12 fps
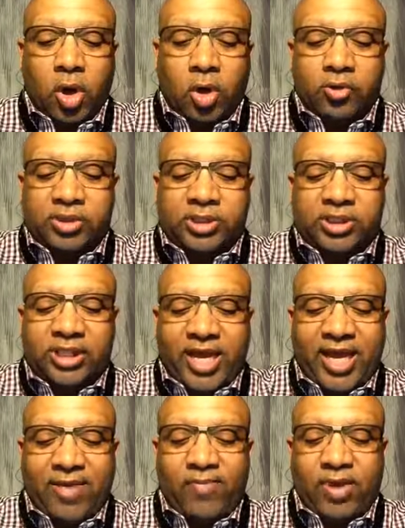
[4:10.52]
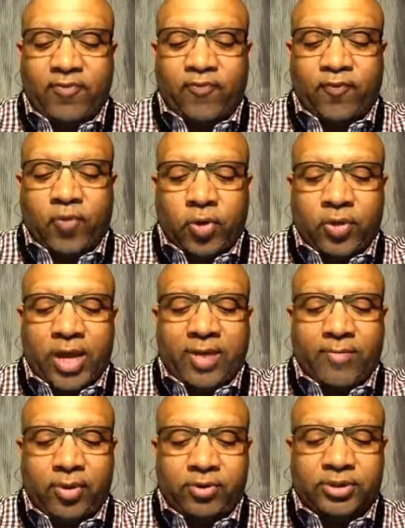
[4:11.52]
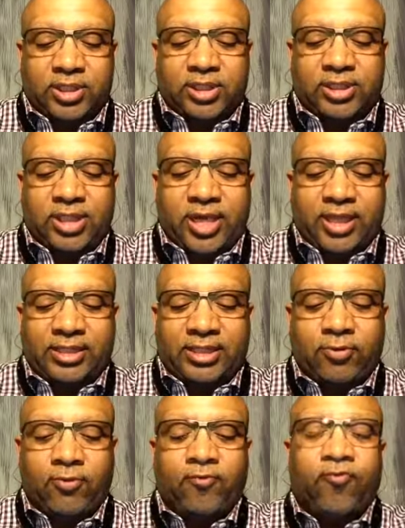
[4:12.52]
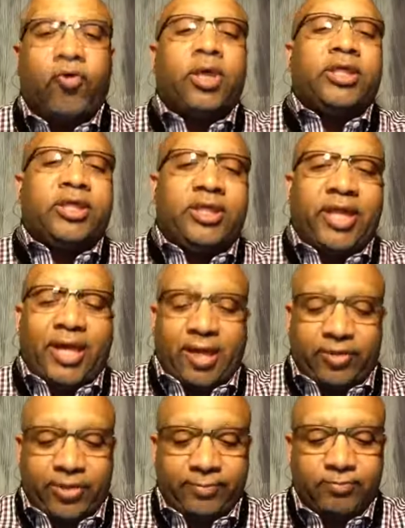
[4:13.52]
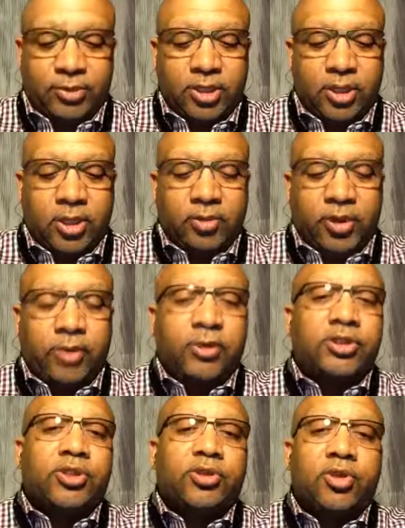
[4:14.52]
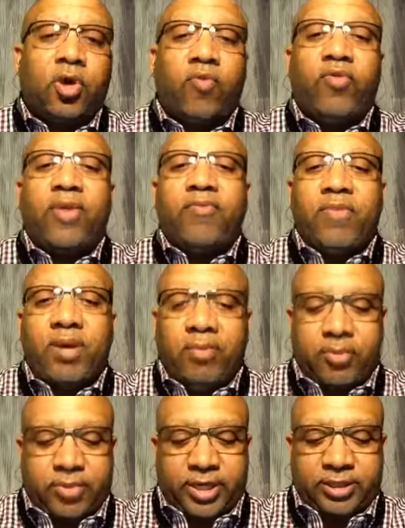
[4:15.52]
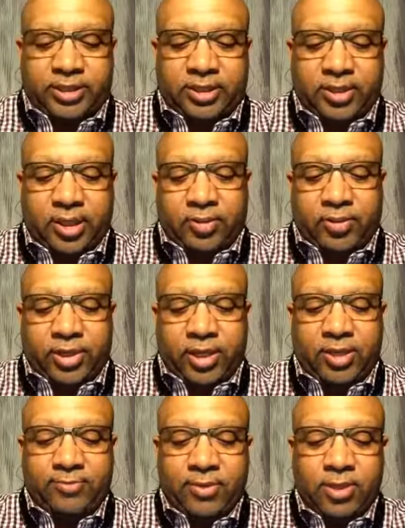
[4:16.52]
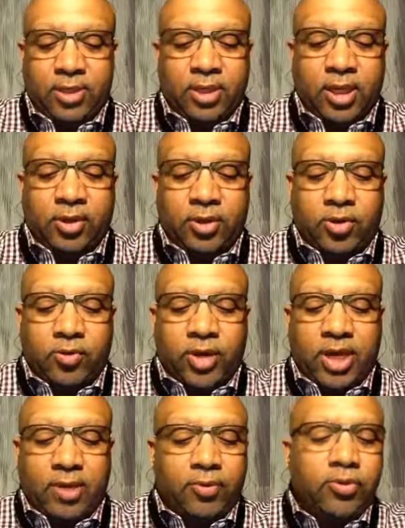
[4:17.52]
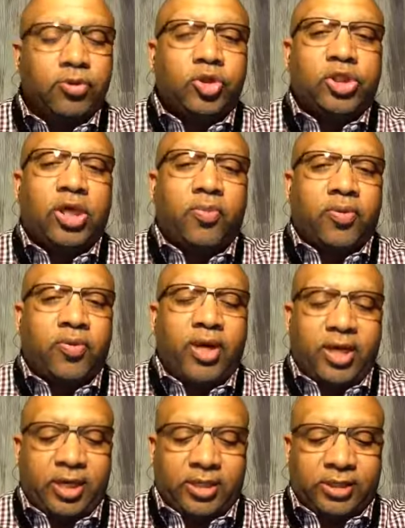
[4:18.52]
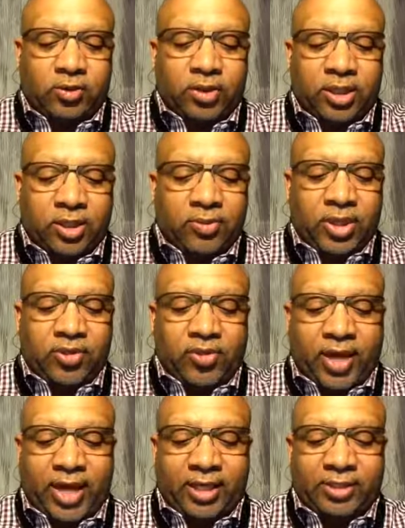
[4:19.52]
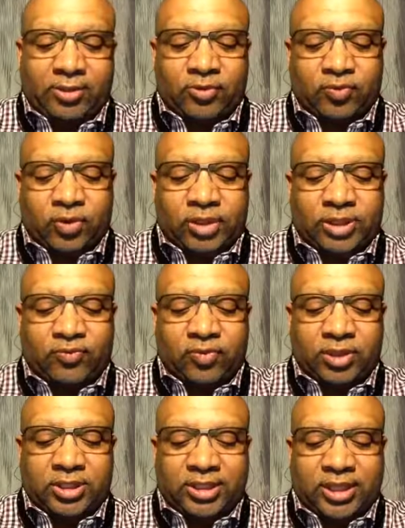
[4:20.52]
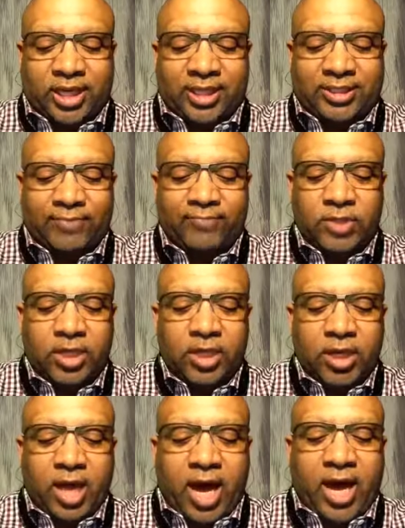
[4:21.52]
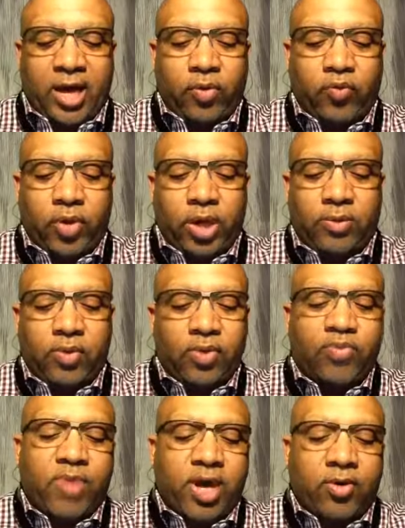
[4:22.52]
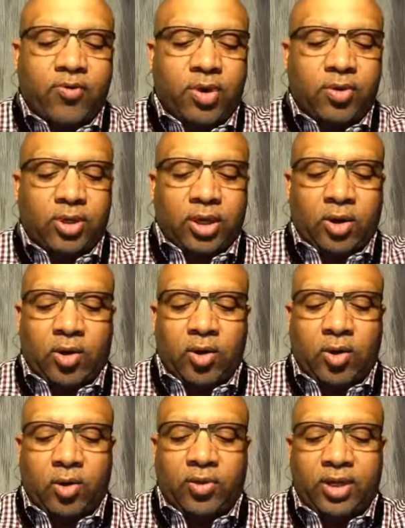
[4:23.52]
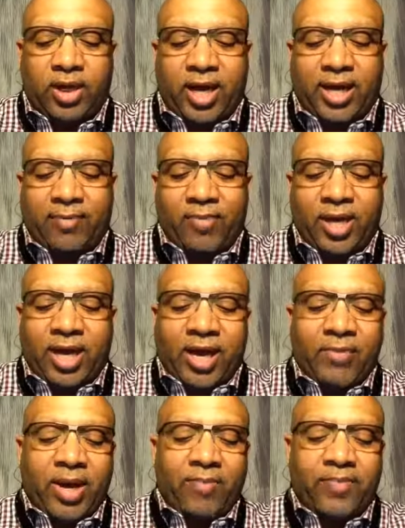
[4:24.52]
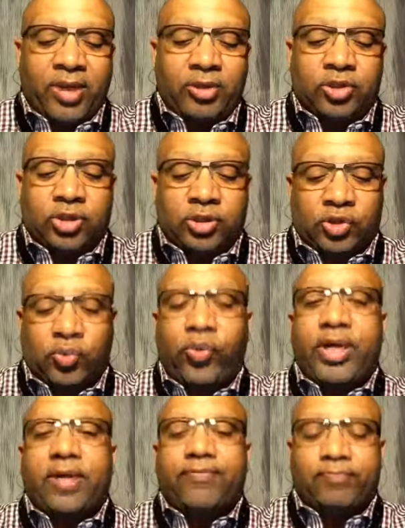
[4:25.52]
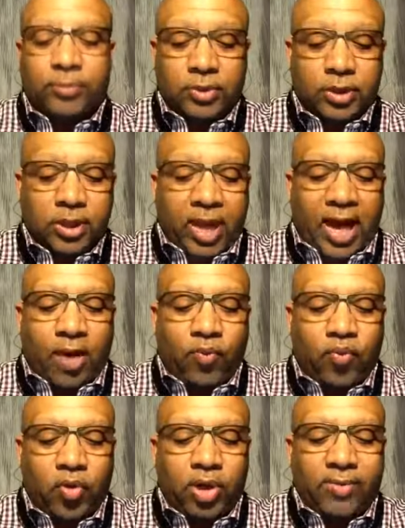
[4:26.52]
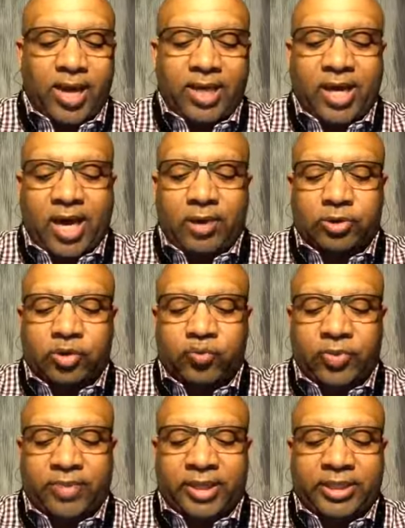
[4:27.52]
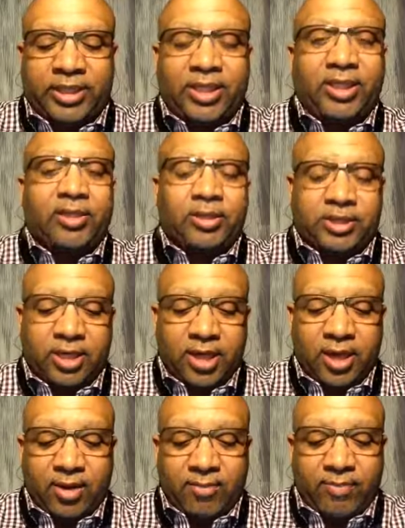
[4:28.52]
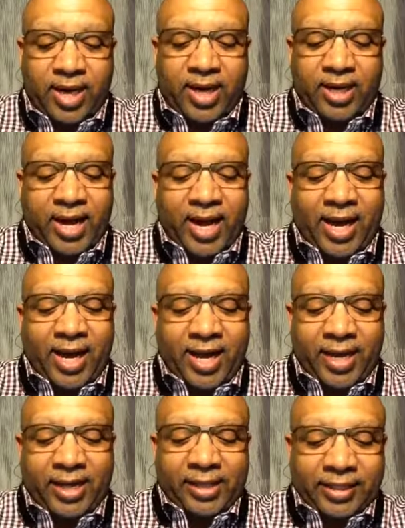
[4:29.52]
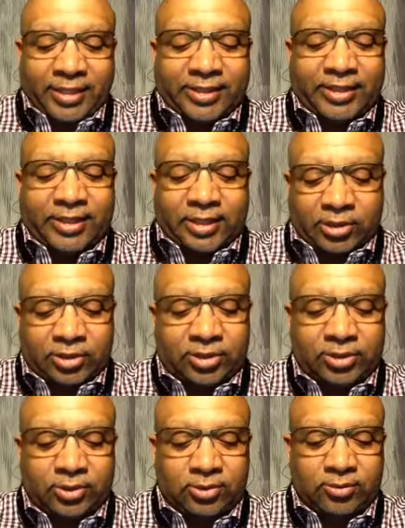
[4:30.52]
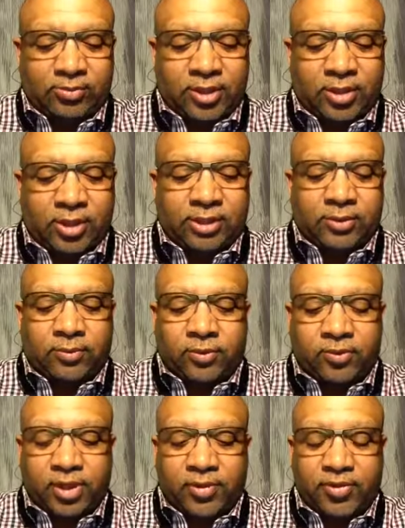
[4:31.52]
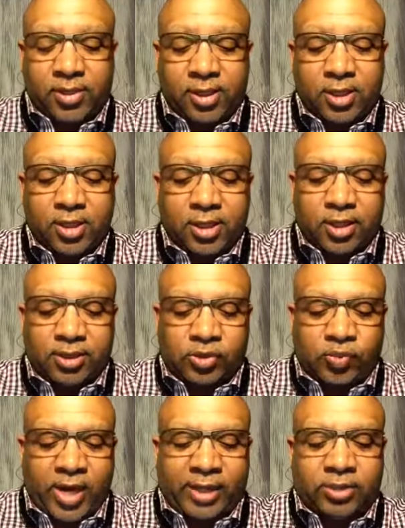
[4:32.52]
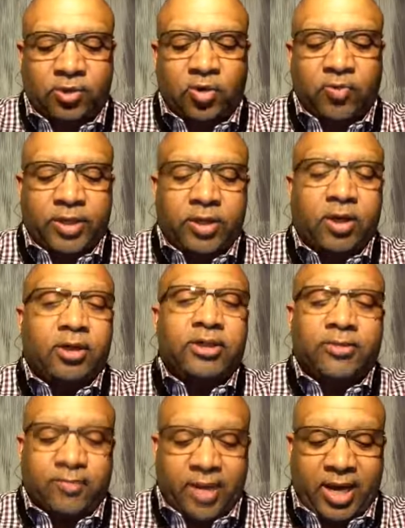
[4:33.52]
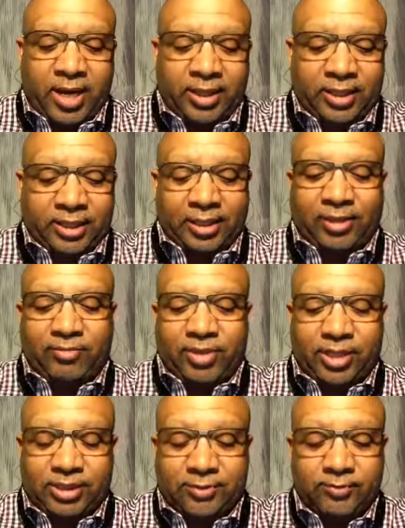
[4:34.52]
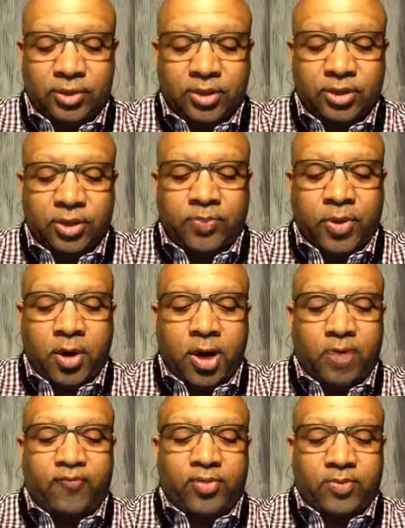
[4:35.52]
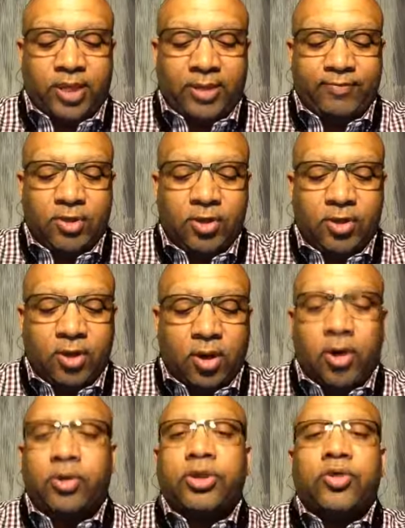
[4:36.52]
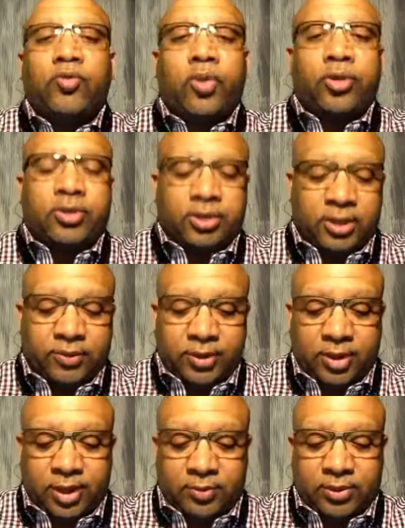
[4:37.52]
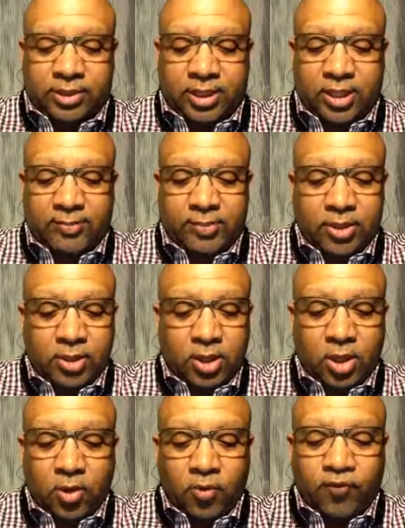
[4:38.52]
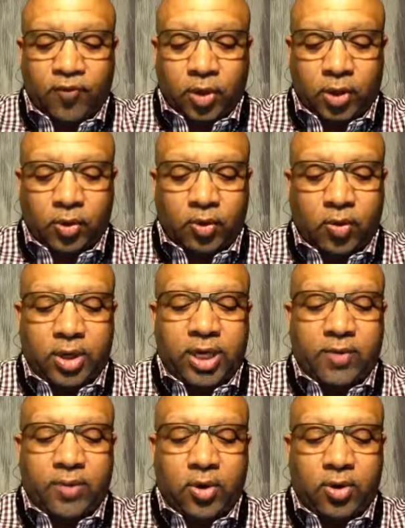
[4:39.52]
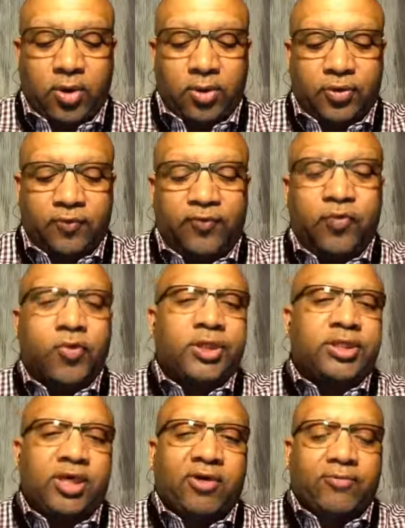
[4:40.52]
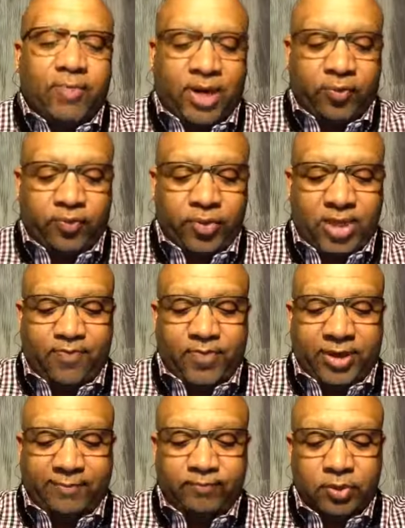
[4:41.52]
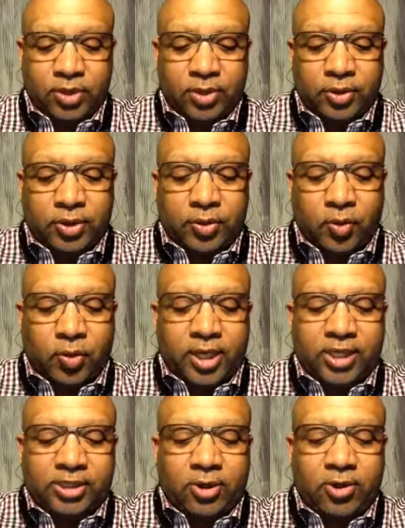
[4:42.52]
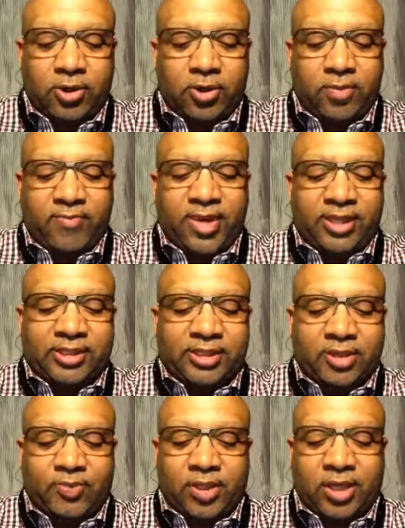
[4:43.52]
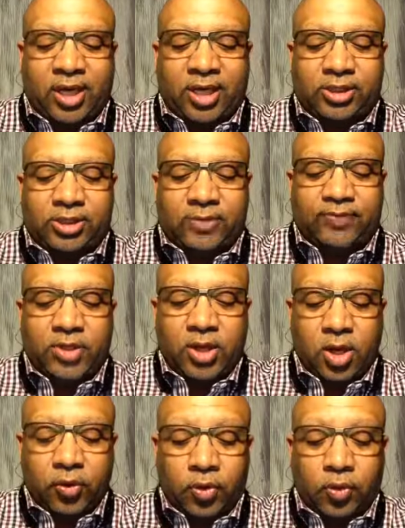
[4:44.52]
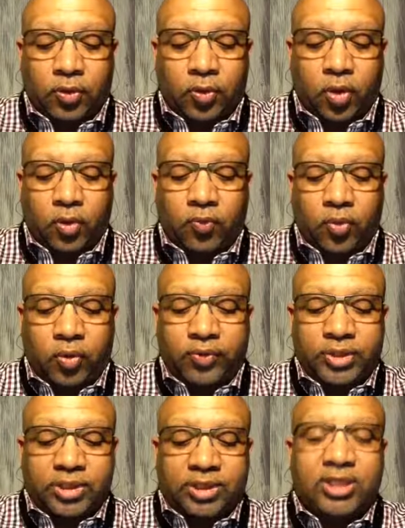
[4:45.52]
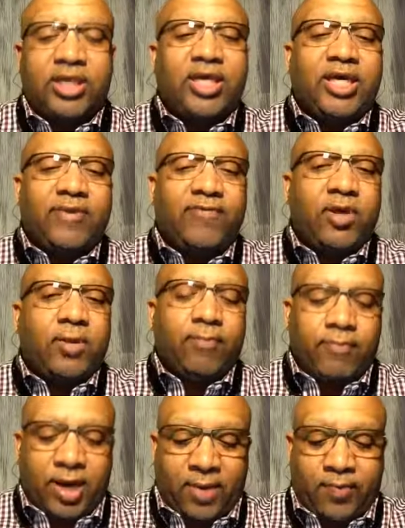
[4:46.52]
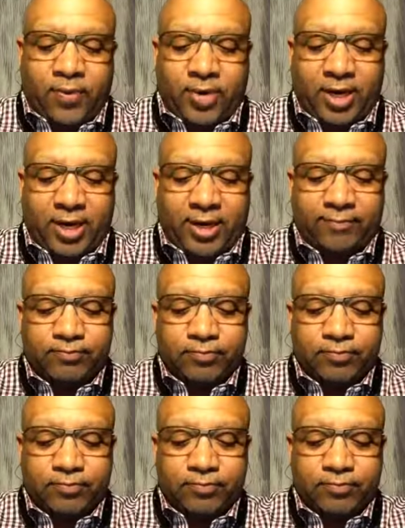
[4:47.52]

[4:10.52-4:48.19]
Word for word: O oh, save me for thy mercy's sake, for in death there is no remembrance of thee. In the grave, who shall praise or give thee thanks, which is really states, I am weary with my groaning, all the night make I my bed to swim. I water my couch with my tears. Mine eye is consumed because of grief. It is waxed old because of mine enemies. Depart from me, all you workers of iniquity for the Lord hath heard the voice of my weeping. The Lord has heard my supplication. The Lord will receive my prayer.